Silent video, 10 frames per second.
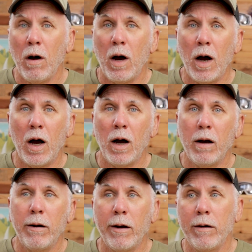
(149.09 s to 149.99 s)

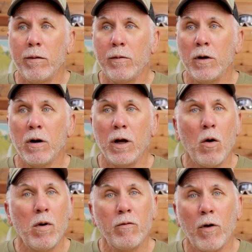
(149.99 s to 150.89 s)
You're going to
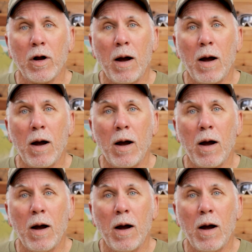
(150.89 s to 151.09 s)
go in for a